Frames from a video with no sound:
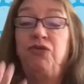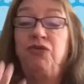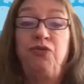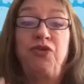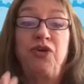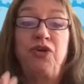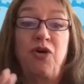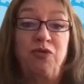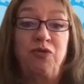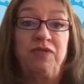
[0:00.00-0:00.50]

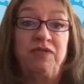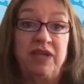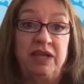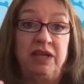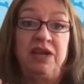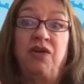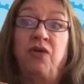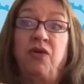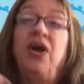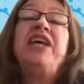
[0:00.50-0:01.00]
don't,
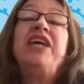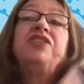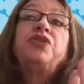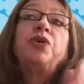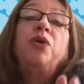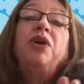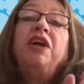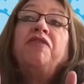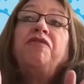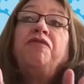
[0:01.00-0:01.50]

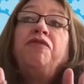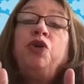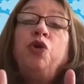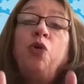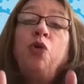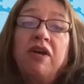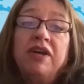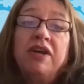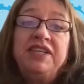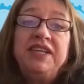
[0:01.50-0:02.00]
so if
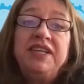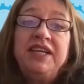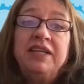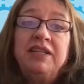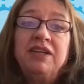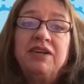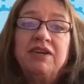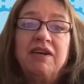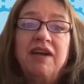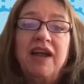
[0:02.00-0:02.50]
you are a
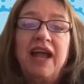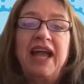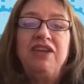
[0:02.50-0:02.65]
dealer